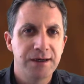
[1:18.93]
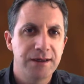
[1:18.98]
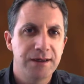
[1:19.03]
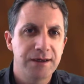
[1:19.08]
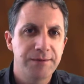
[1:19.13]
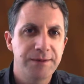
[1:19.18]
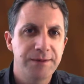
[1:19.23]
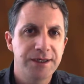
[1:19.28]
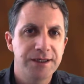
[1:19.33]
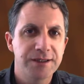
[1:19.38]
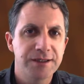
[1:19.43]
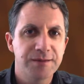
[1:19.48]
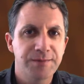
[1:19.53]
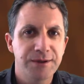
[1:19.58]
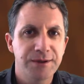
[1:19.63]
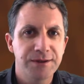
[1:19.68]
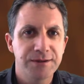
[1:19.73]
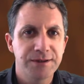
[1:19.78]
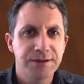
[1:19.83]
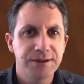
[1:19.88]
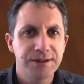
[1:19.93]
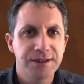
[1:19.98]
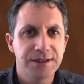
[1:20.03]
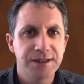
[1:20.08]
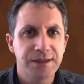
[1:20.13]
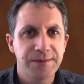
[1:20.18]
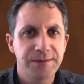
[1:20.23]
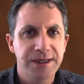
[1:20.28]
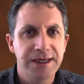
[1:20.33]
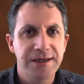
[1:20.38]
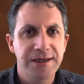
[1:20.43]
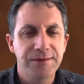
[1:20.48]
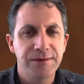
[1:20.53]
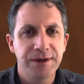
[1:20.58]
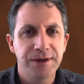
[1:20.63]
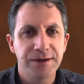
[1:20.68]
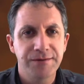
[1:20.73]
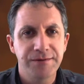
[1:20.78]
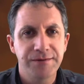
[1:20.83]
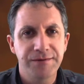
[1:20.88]
that had been exposed to the summer heat
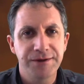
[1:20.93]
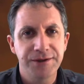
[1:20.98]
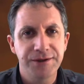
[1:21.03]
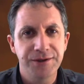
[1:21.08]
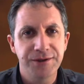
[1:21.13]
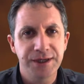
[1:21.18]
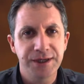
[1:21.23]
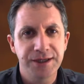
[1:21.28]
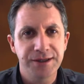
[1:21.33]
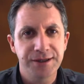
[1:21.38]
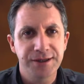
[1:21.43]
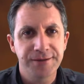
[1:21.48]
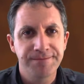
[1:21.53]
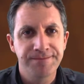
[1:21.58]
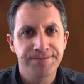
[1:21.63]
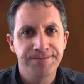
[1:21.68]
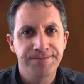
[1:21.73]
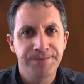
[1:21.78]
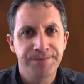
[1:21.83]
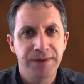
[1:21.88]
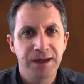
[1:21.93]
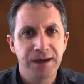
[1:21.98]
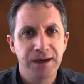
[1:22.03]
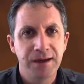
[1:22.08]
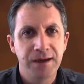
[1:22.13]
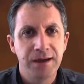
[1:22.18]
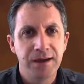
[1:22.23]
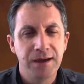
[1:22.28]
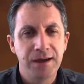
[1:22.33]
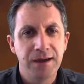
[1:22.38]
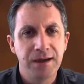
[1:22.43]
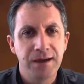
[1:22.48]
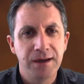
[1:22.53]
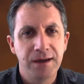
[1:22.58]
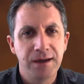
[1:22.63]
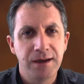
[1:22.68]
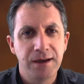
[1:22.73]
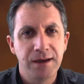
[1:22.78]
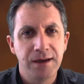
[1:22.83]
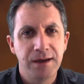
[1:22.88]
without refrigeration.
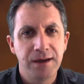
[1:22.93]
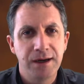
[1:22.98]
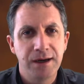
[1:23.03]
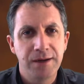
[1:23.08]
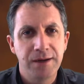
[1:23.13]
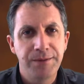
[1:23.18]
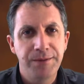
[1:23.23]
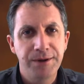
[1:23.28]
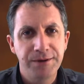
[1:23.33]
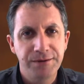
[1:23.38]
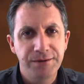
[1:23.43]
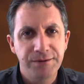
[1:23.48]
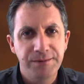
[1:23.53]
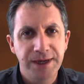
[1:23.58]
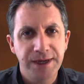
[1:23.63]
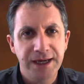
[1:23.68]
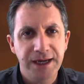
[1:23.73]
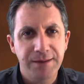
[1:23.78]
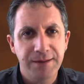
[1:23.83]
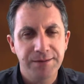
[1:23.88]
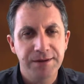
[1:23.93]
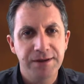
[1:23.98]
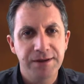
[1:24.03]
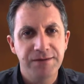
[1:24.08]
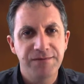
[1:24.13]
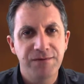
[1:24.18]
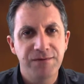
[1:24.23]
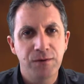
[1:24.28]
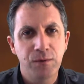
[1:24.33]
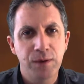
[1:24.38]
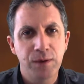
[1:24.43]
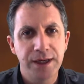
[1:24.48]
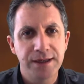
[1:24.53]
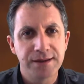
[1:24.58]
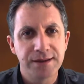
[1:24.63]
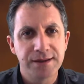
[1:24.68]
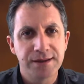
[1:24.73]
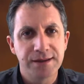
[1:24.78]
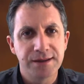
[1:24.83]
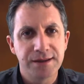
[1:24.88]
I burned through my capital in 4
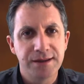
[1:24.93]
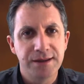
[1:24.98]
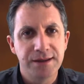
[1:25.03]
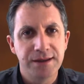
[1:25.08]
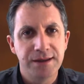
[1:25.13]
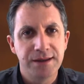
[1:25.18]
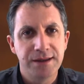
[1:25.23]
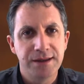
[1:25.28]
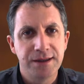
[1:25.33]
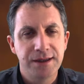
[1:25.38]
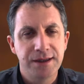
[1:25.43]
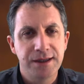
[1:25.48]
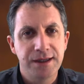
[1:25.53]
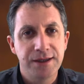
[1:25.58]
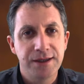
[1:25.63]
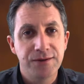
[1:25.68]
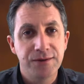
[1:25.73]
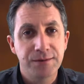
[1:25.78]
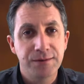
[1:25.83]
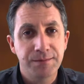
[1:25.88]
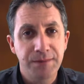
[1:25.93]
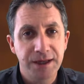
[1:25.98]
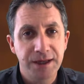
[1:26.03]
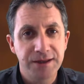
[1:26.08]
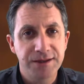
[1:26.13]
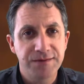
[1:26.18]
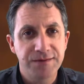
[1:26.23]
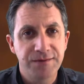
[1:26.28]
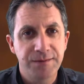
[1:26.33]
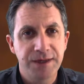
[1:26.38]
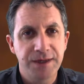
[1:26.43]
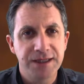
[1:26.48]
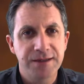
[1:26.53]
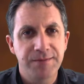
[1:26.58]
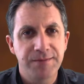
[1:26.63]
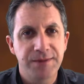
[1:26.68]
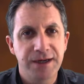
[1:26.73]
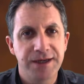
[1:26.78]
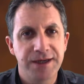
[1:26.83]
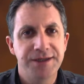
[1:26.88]
weeks. It took months for my
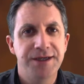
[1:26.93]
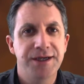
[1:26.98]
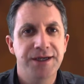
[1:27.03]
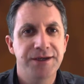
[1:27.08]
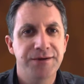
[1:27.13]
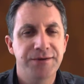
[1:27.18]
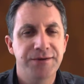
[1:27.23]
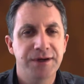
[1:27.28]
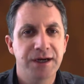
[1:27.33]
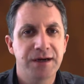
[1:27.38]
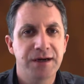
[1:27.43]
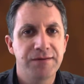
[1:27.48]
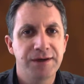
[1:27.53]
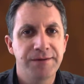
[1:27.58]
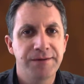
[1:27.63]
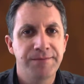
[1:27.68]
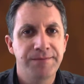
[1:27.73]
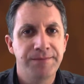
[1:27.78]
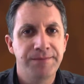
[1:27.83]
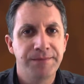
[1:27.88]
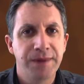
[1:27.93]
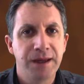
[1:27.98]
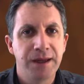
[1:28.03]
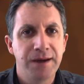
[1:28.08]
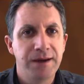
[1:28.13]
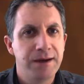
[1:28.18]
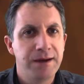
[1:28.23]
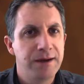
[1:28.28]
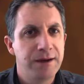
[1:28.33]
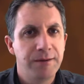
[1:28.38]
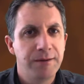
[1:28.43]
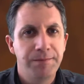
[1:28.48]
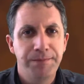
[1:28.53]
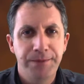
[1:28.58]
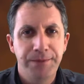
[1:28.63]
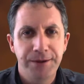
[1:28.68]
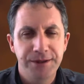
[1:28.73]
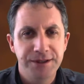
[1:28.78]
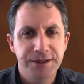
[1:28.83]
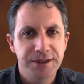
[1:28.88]
supply chain to recover.
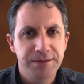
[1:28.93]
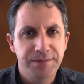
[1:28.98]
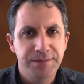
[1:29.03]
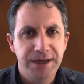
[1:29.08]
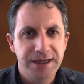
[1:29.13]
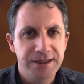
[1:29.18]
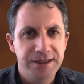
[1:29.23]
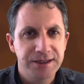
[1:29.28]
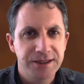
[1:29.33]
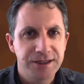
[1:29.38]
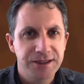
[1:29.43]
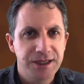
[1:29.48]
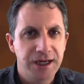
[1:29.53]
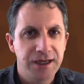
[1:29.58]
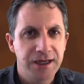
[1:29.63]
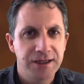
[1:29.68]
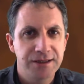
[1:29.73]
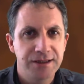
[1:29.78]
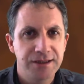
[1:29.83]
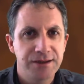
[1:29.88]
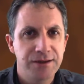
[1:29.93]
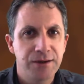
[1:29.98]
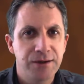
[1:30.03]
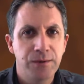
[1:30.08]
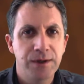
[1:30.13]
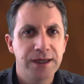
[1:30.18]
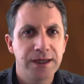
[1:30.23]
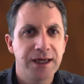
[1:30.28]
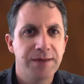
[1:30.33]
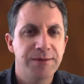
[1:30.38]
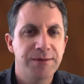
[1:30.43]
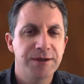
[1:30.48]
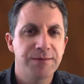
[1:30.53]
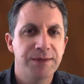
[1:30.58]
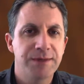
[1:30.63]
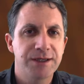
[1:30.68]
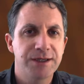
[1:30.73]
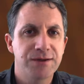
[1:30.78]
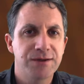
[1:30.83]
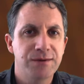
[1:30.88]
Purchasing patterns changed and no one came into
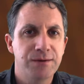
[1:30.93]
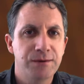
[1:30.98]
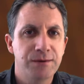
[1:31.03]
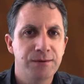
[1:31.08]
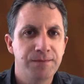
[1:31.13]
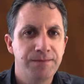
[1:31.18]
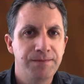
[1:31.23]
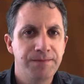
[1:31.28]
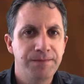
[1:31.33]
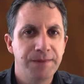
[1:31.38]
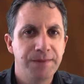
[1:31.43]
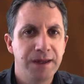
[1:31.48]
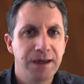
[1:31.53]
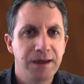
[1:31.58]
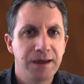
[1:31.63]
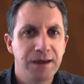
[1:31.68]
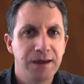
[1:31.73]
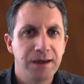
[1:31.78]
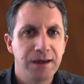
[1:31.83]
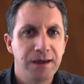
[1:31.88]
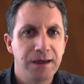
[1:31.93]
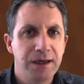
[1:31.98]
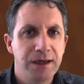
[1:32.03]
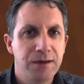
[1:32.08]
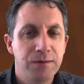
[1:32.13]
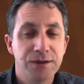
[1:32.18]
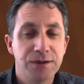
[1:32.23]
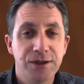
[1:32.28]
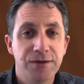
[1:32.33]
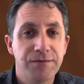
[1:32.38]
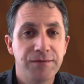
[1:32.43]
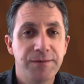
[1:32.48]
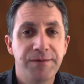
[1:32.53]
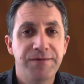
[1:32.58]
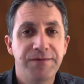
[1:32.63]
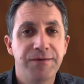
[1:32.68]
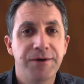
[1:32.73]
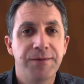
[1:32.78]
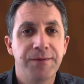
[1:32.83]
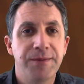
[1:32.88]
my store. It was over
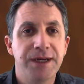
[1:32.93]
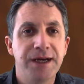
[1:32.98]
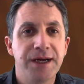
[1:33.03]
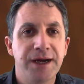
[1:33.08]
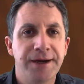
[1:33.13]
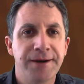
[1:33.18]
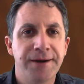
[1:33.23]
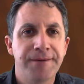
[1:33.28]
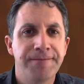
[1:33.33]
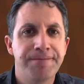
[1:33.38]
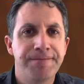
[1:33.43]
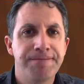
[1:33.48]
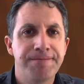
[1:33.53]
before it had begun.